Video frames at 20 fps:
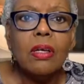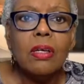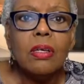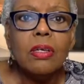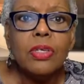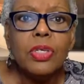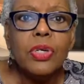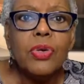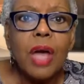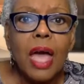
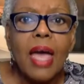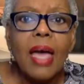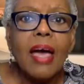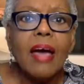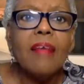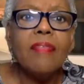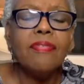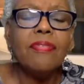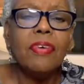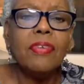you
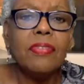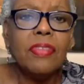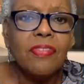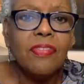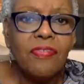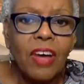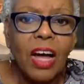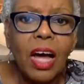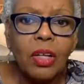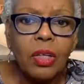have the
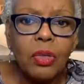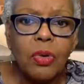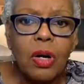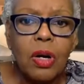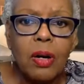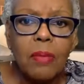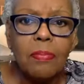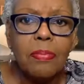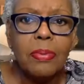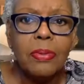
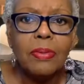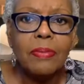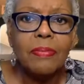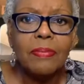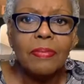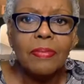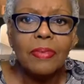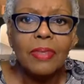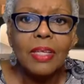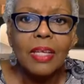follow-up.
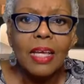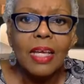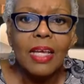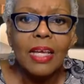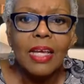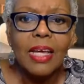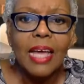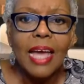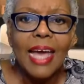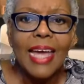
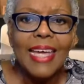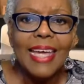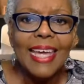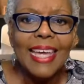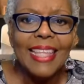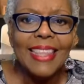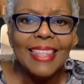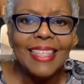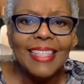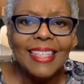Hey,
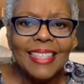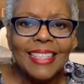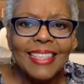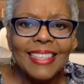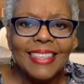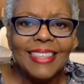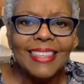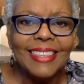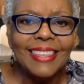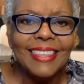Anthony,
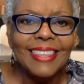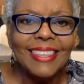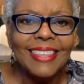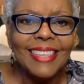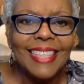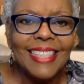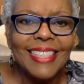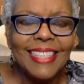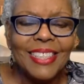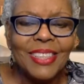good to
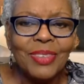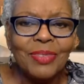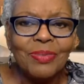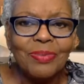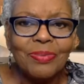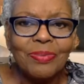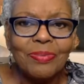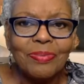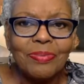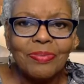see you.
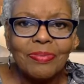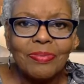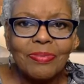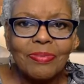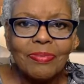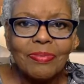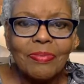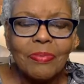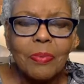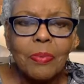
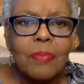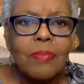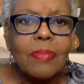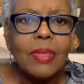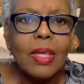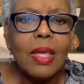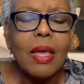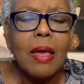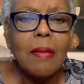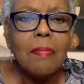
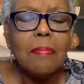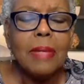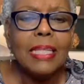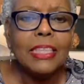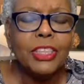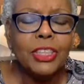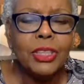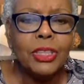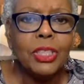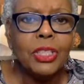Make
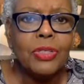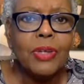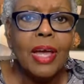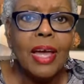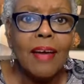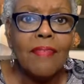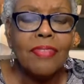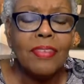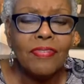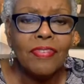sure you
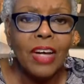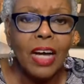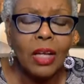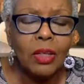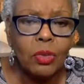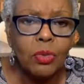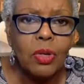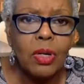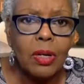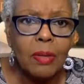have the
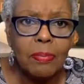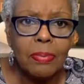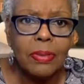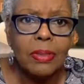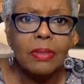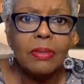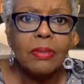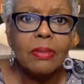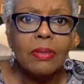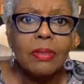follow-up.
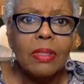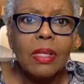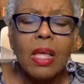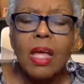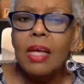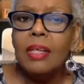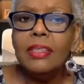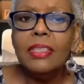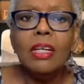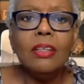
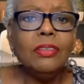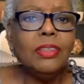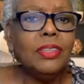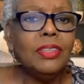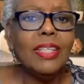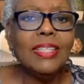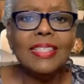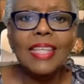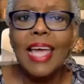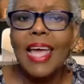Don't
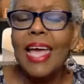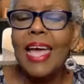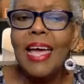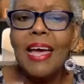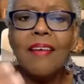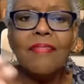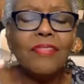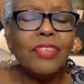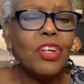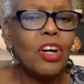just
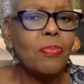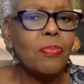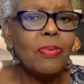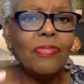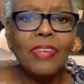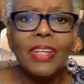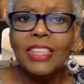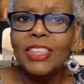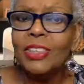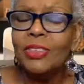have your
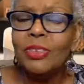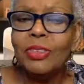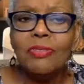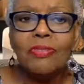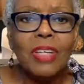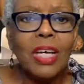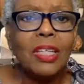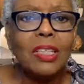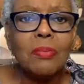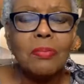professional
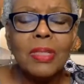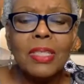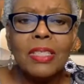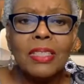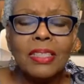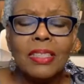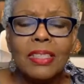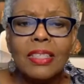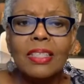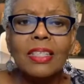
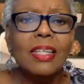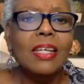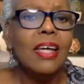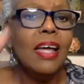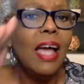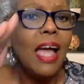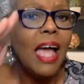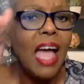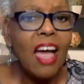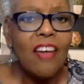development,
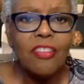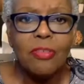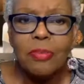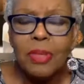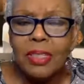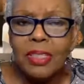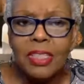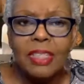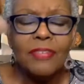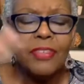have them to
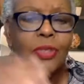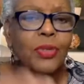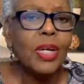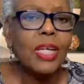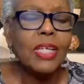give you a